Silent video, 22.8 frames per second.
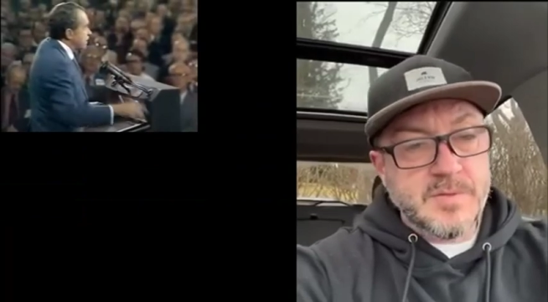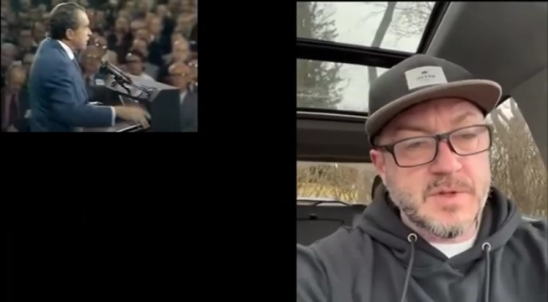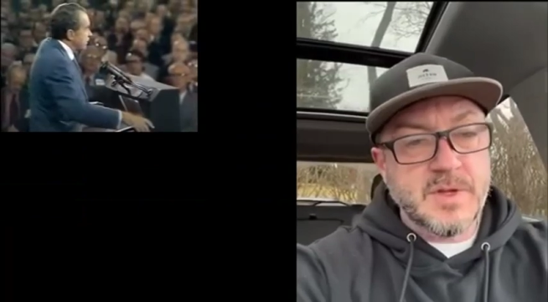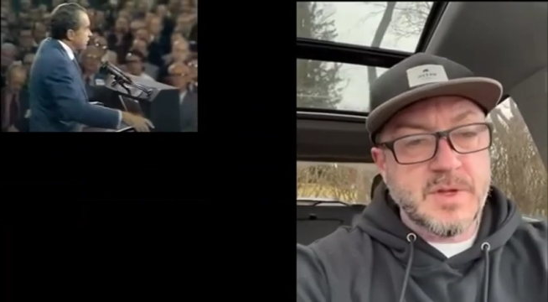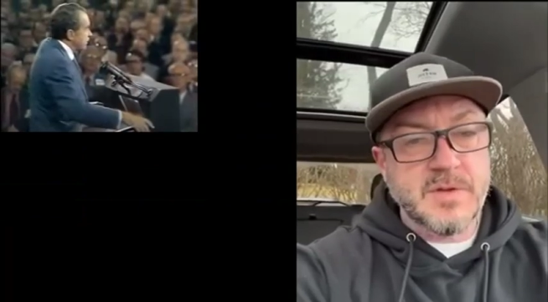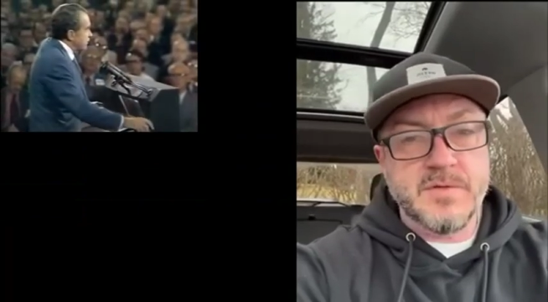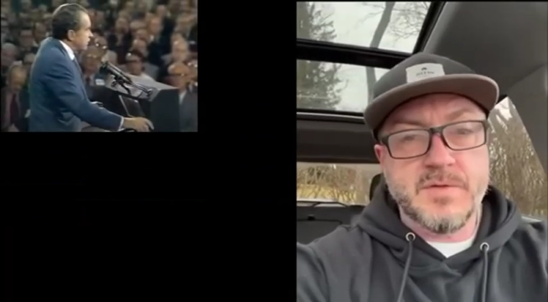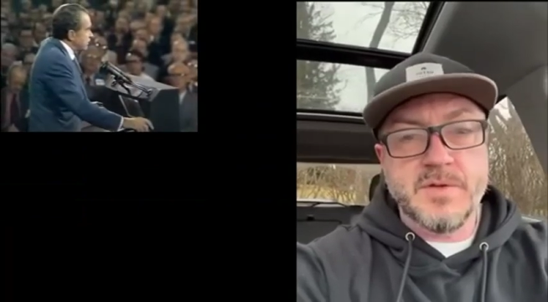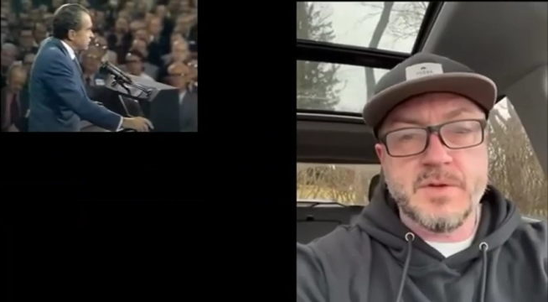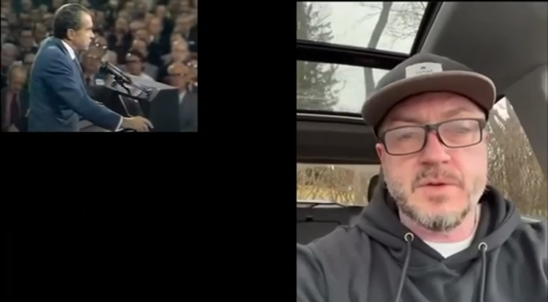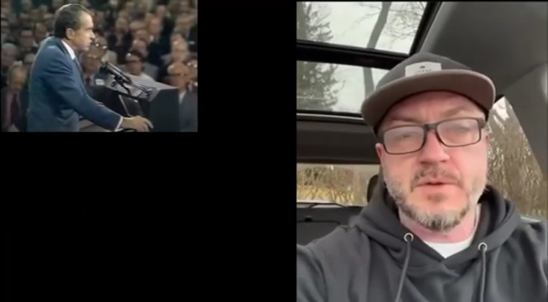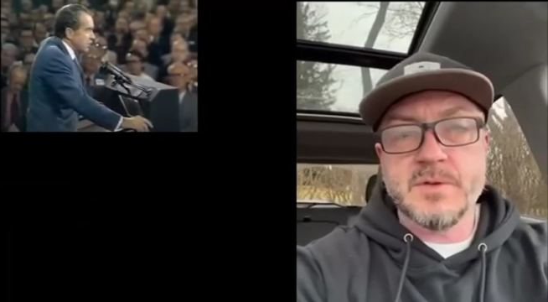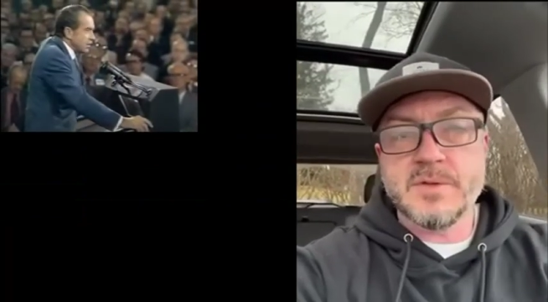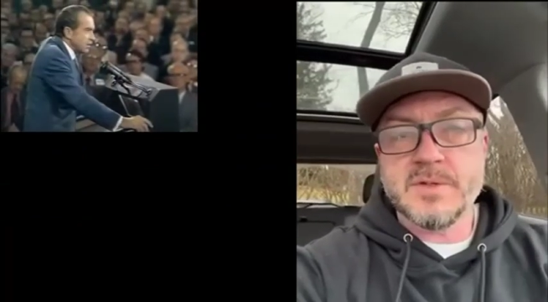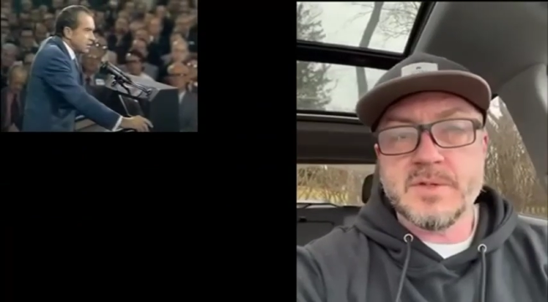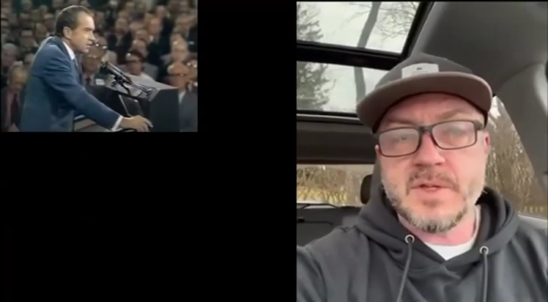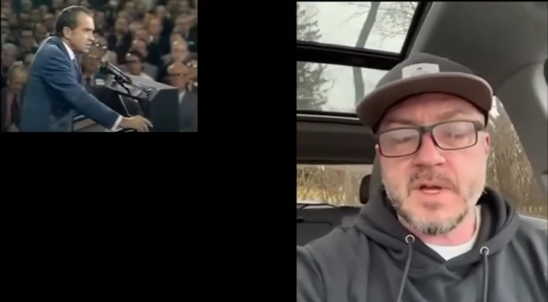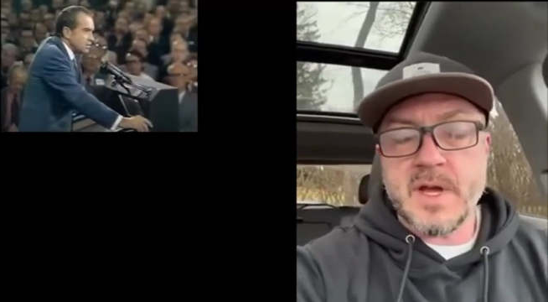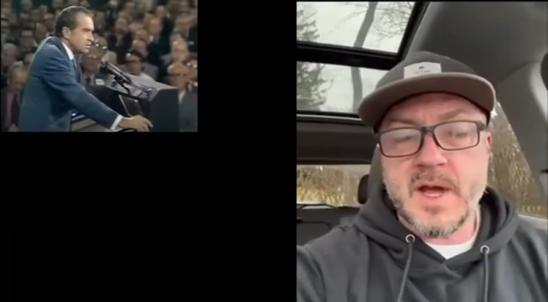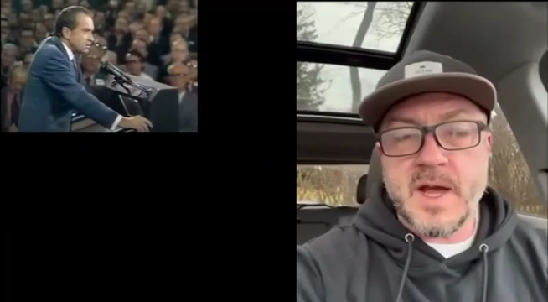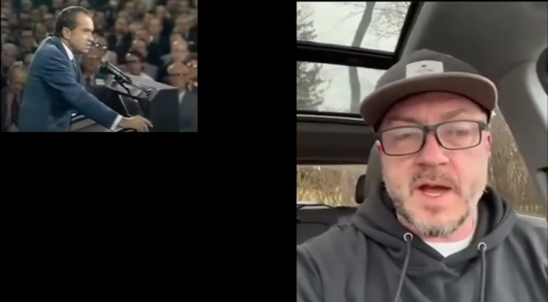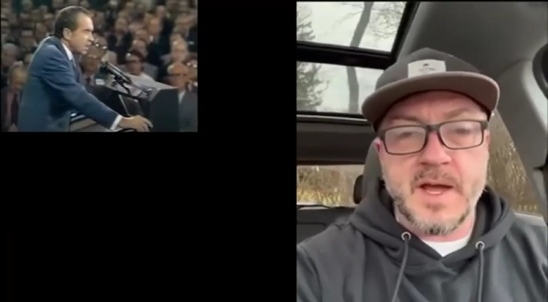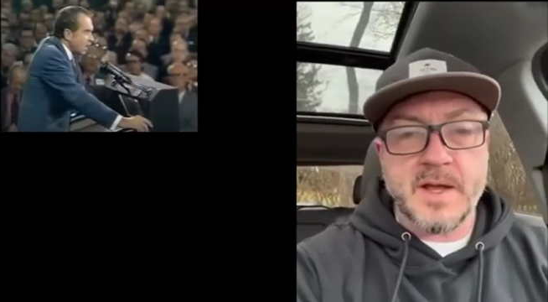confused.
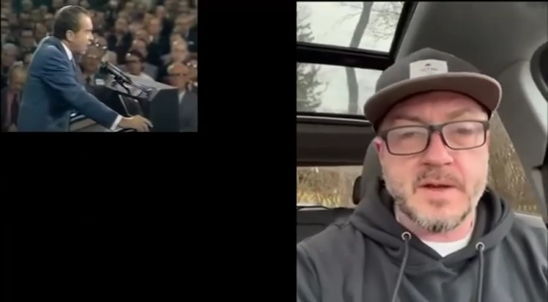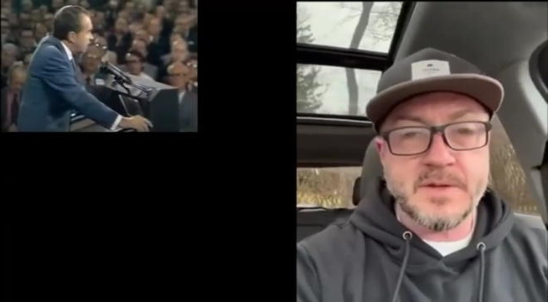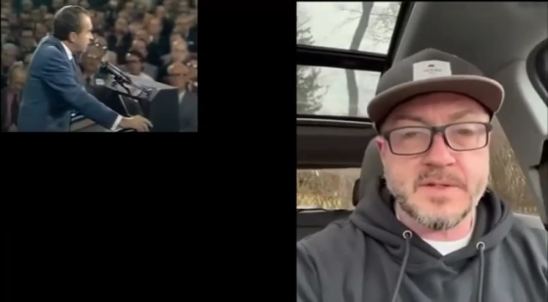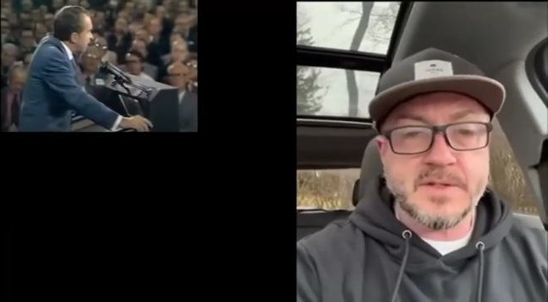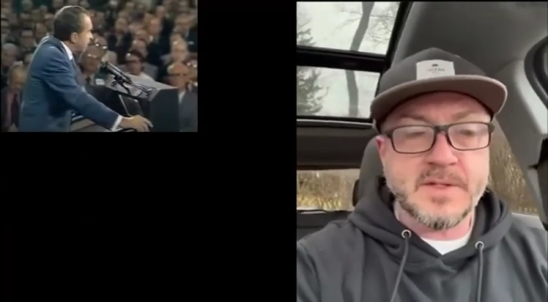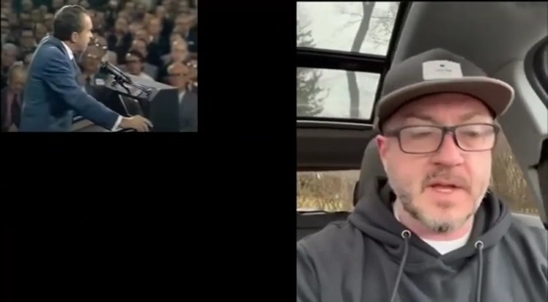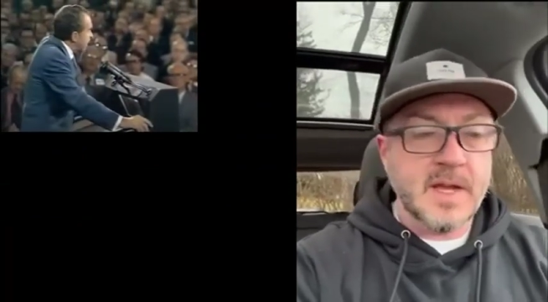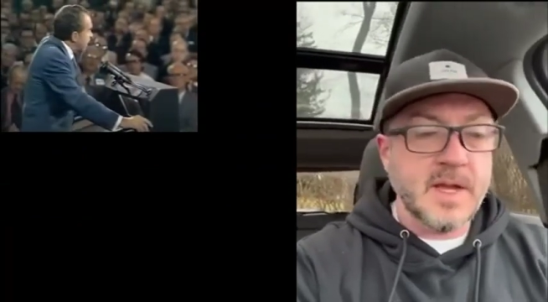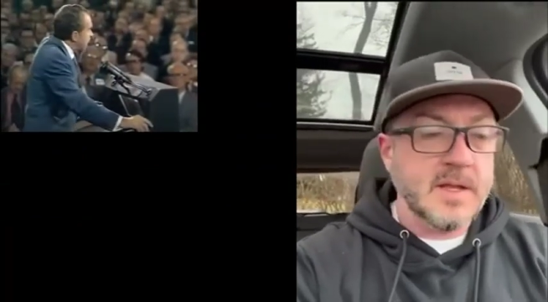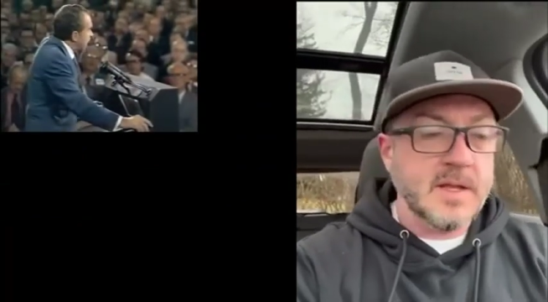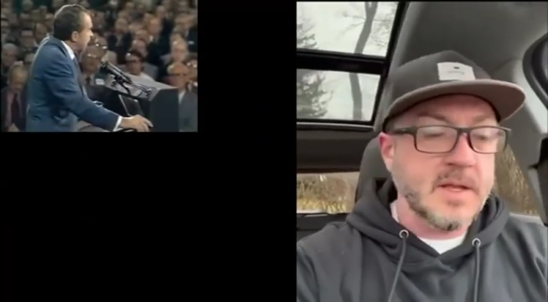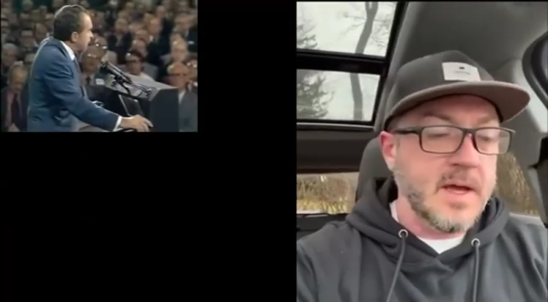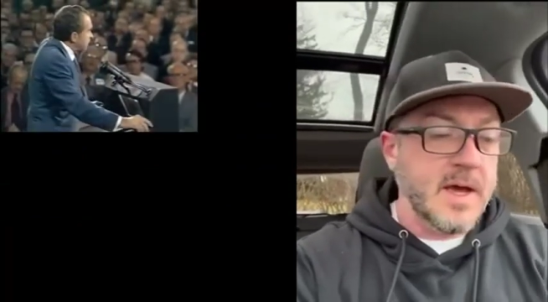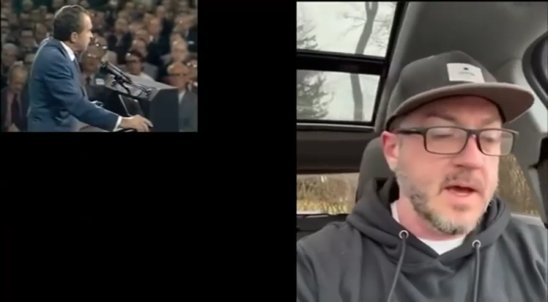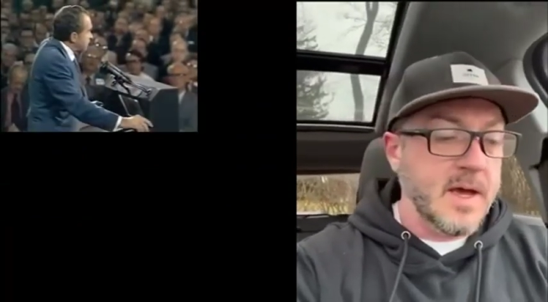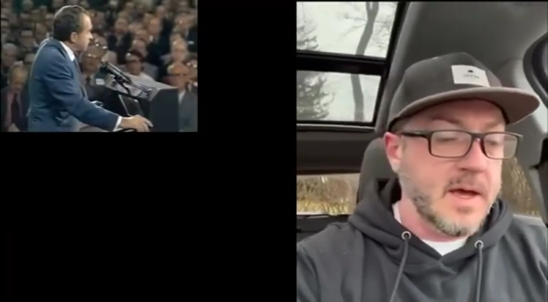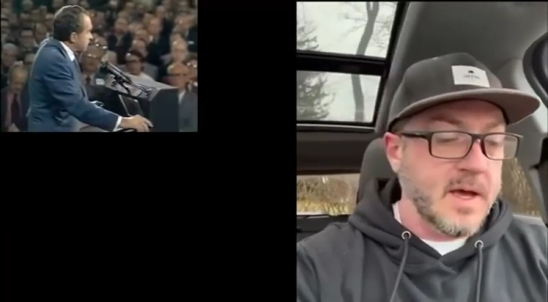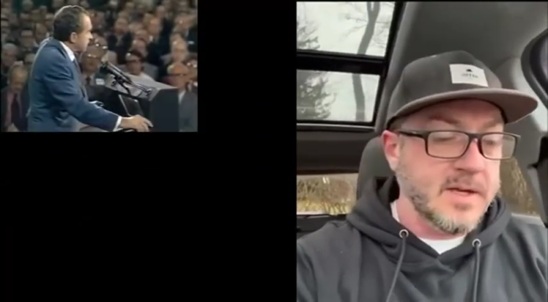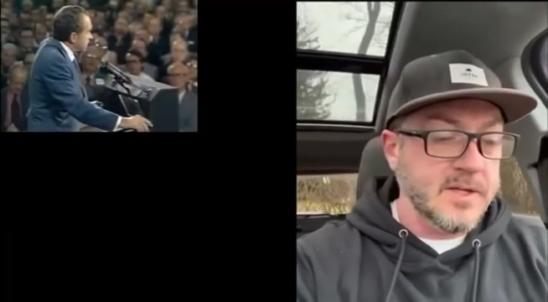I understand that.